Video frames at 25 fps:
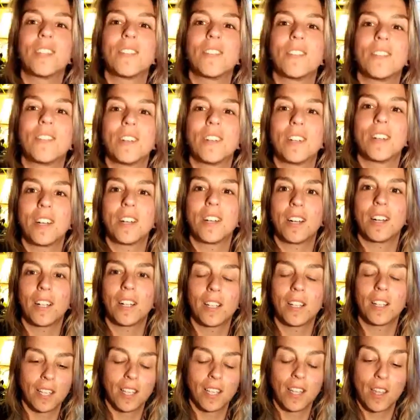all
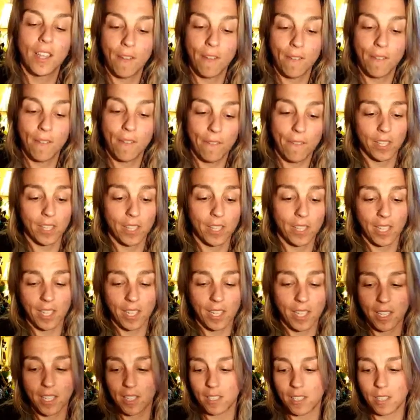for liking,
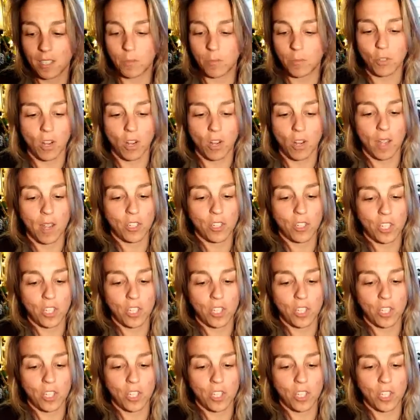subscribing, sharing,